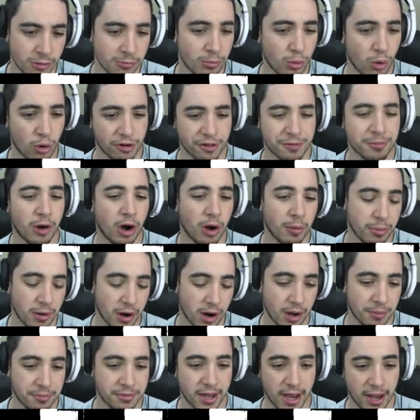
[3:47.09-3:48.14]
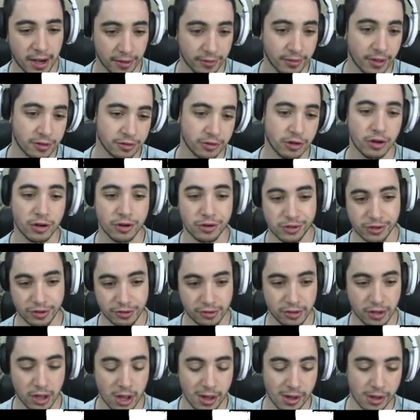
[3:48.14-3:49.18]
More small props added, that's good.
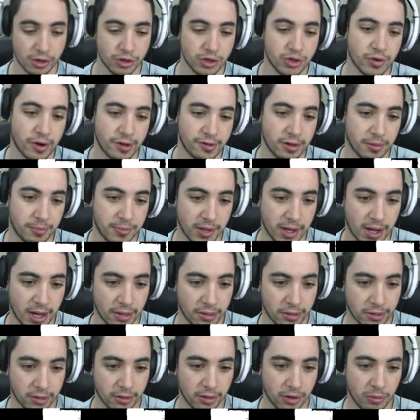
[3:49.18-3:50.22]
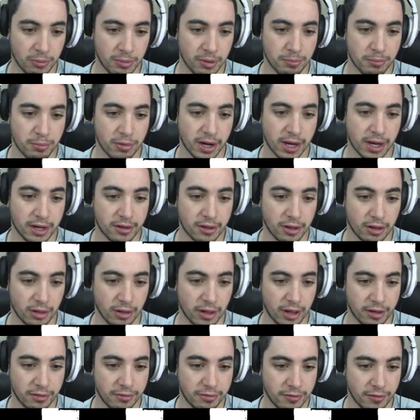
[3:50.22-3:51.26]
Just dress up the island a little bit, bring it to
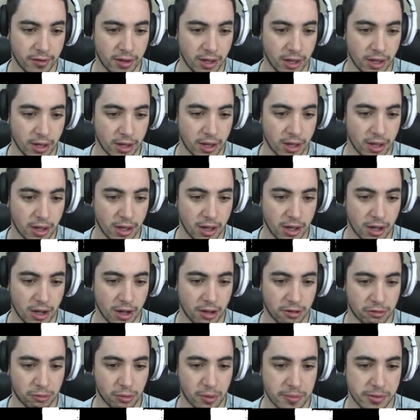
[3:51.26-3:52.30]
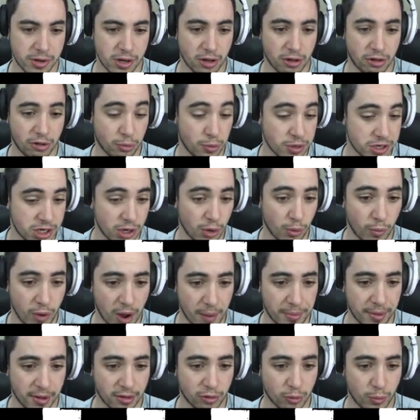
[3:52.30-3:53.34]
life. Uh, sw switching
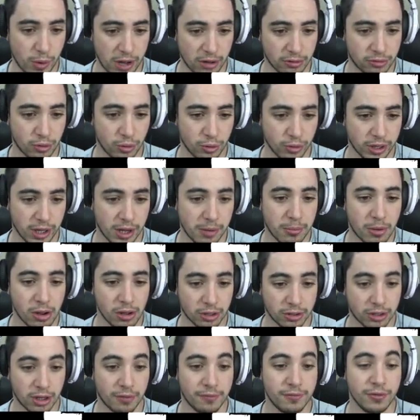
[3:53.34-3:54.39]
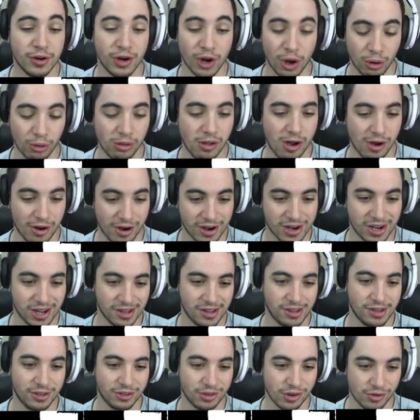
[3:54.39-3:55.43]
weapons whilst holding a Molotov no longer
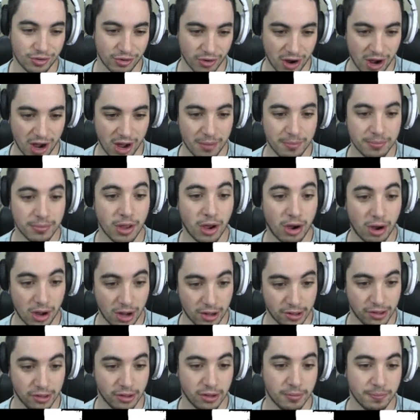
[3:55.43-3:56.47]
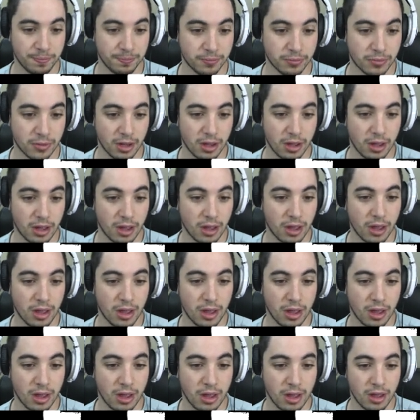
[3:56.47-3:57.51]
causes it to drop. Awesome.
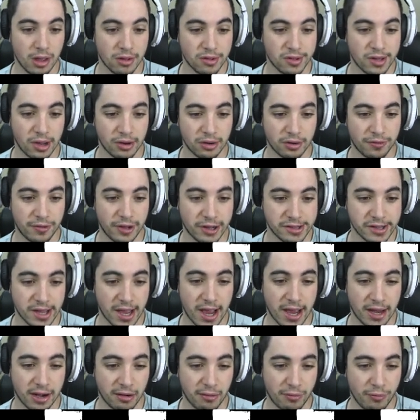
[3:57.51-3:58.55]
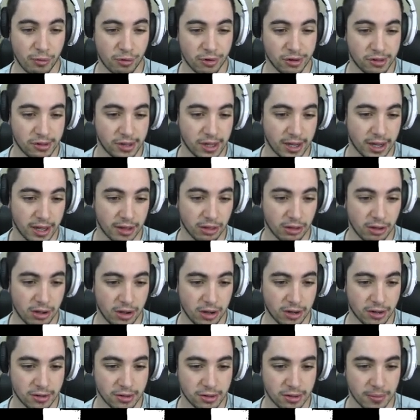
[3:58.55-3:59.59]
Sound effects added for stick and
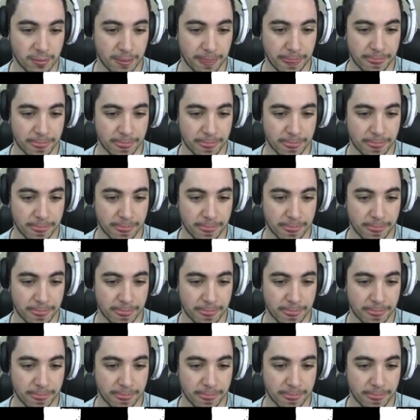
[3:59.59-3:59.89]
logs